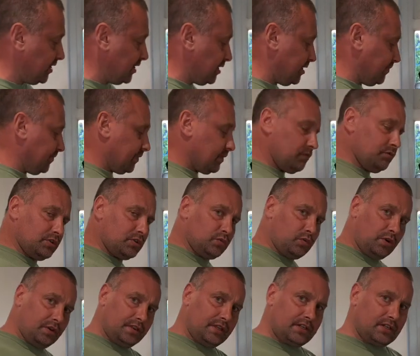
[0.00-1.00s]
which is
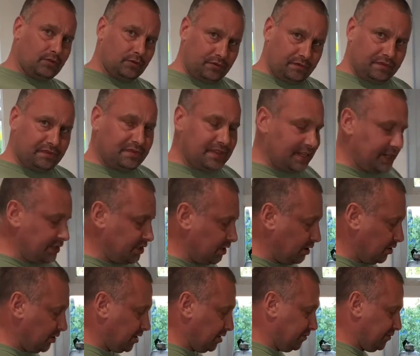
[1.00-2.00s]
one of the sort of things you're
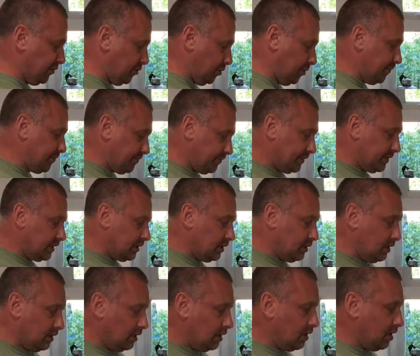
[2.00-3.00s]
looking for.
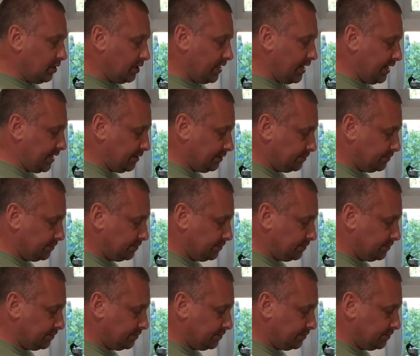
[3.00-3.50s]
Okay,